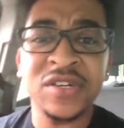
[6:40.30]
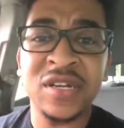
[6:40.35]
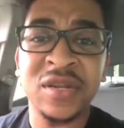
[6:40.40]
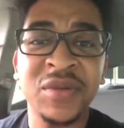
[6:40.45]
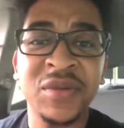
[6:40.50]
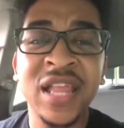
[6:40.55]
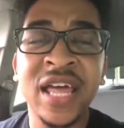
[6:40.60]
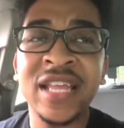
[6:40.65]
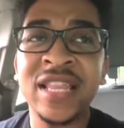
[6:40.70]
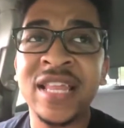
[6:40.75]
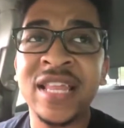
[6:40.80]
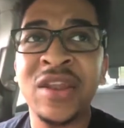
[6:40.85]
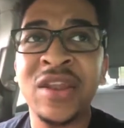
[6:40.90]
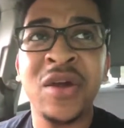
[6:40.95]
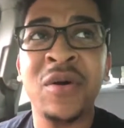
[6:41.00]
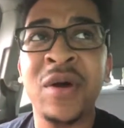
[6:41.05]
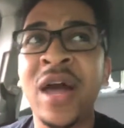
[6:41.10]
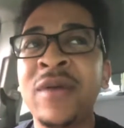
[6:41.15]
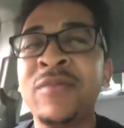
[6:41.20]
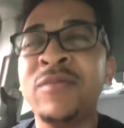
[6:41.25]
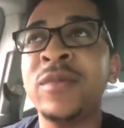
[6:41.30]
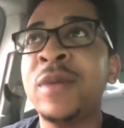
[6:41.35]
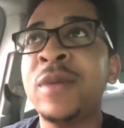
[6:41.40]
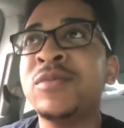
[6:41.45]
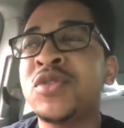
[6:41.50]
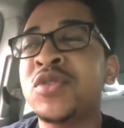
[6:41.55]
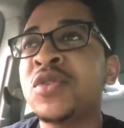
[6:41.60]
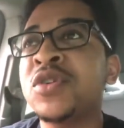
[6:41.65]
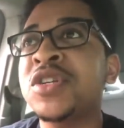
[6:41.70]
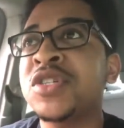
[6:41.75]
are going to be like that. No,
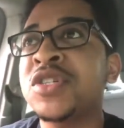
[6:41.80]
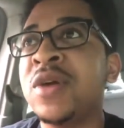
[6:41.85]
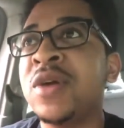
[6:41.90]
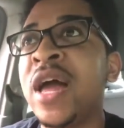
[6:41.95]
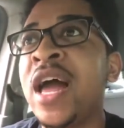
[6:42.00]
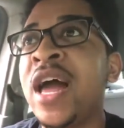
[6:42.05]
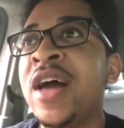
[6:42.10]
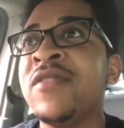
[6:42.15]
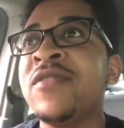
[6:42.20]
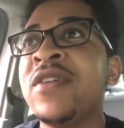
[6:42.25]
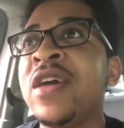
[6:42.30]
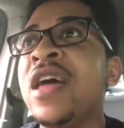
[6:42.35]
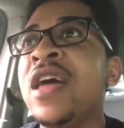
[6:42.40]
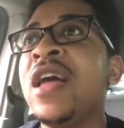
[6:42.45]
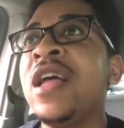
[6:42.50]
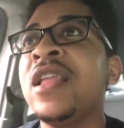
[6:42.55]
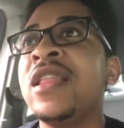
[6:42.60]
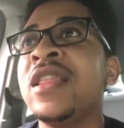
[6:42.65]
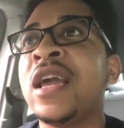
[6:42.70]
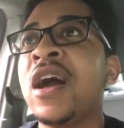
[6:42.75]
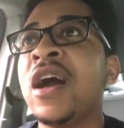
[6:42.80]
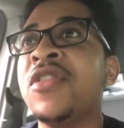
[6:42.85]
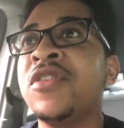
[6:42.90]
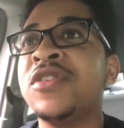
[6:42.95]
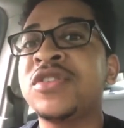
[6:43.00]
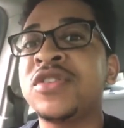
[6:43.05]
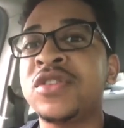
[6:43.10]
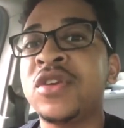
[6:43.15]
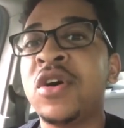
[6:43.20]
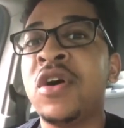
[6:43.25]
I'm sure she'll have like
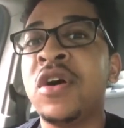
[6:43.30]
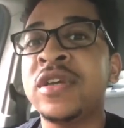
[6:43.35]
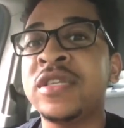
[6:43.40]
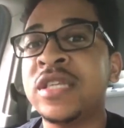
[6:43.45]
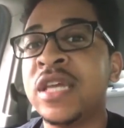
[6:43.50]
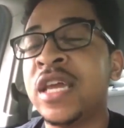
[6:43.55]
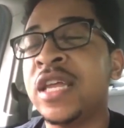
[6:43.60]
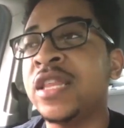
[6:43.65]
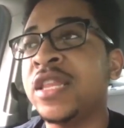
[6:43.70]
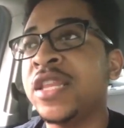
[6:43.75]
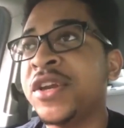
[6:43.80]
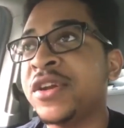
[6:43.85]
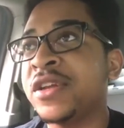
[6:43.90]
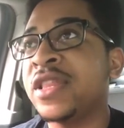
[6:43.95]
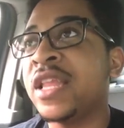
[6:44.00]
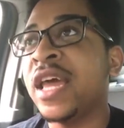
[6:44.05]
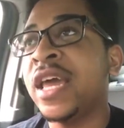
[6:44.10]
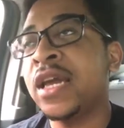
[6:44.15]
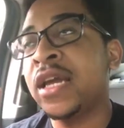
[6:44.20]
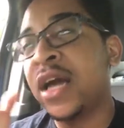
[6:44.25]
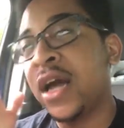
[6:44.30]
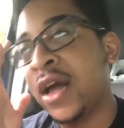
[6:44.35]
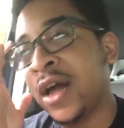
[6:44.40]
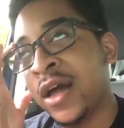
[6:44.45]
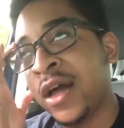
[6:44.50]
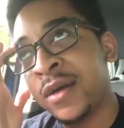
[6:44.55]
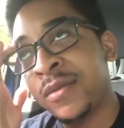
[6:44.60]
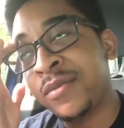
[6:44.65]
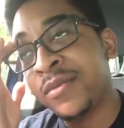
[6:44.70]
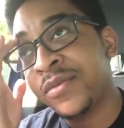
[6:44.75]
other songs in there, like
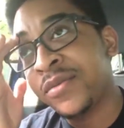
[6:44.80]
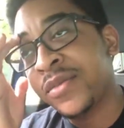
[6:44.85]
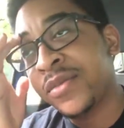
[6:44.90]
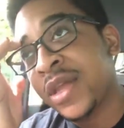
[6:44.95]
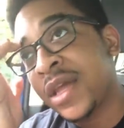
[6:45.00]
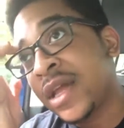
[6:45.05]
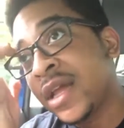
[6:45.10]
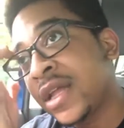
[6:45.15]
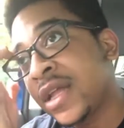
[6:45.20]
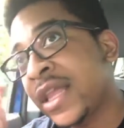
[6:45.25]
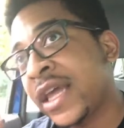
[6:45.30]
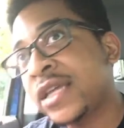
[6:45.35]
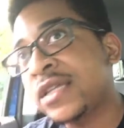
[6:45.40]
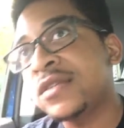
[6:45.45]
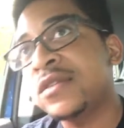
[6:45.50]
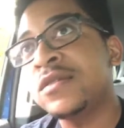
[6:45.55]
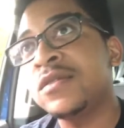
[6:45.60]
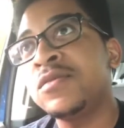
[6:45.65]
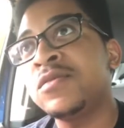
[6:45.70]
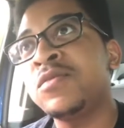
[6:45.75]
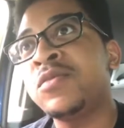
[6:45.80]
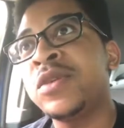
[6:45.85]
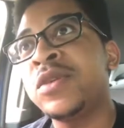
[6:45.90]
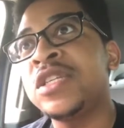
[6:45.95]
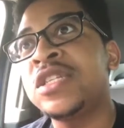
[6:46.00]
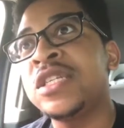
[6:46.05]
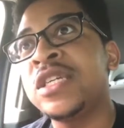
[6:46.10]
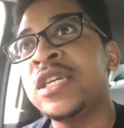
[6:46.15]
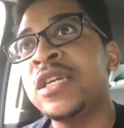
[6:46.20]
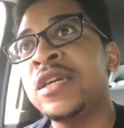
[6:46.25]

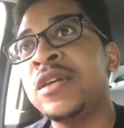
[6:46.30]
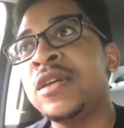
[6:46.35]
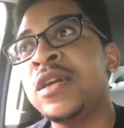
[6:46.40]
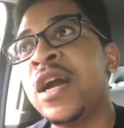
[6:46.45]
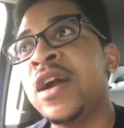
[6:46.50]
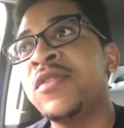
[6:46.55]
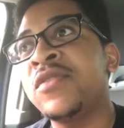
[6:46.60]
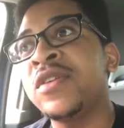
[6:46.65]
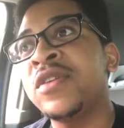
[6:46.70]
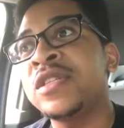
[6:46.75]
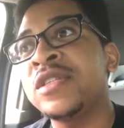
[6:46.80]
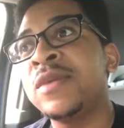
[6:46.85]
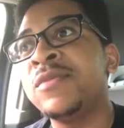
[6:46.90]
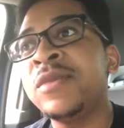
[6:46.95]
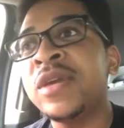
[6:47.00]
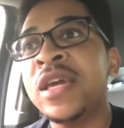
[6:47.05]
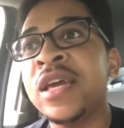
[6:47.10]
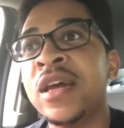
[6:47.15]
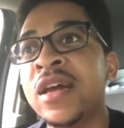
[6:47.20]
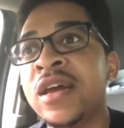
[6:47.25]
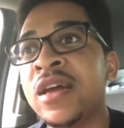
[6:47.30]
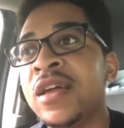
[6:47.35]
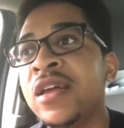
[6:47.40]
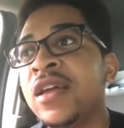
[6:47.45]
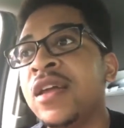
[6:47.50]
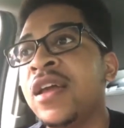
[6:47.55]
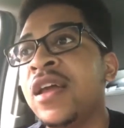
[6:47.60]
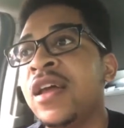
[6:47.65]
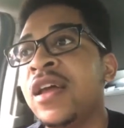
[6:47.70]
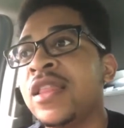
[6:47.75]
when she covered Tamia.
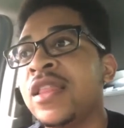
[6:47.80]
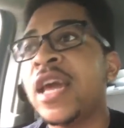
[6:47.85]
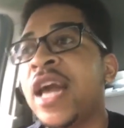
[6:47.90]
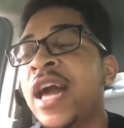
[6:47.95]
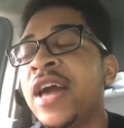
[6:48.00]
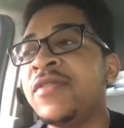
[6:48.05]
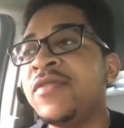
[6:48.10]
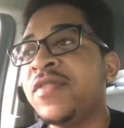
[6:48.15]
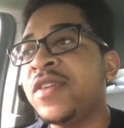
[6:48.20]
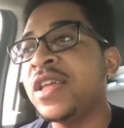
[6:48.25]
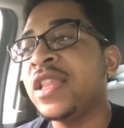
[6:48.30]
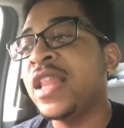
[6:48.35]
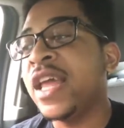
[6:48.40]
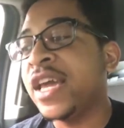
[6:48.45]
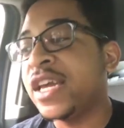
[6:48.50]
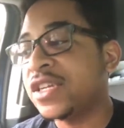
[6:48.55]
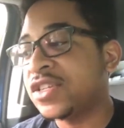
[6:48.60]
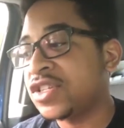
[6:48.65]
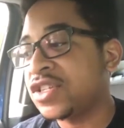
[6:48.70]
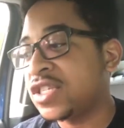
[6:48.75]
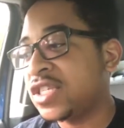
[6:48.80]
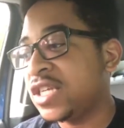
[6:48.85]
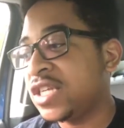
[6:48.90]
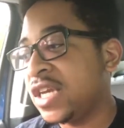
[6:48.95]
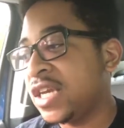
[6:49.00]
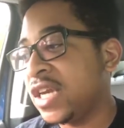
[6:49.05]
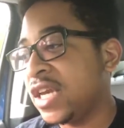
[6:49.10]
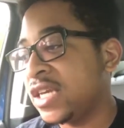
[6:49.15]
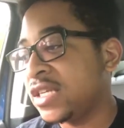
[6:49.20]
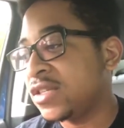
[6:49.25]
Like, I feel like
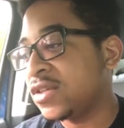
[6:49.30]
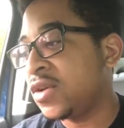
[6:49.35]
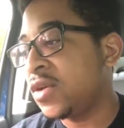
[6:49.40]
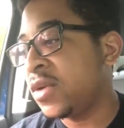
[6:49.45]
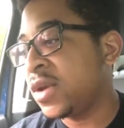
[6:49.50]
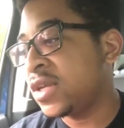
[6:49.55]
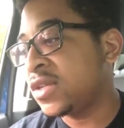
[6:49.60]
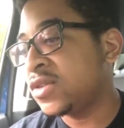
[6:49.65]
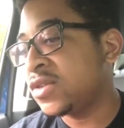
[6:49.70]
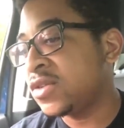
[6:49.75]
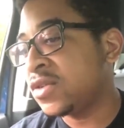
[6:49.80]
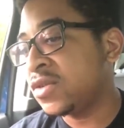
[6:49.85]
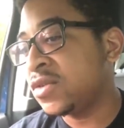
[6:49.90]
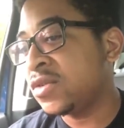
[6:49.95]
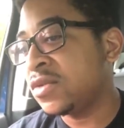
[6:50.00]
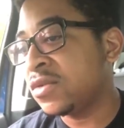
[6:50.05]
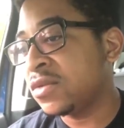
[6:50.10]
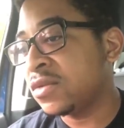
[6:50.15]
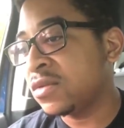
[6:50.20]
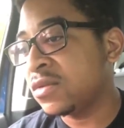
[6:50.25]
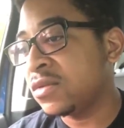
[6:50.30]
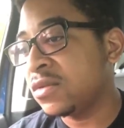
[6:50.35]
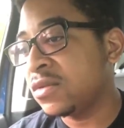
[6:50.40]
she is going to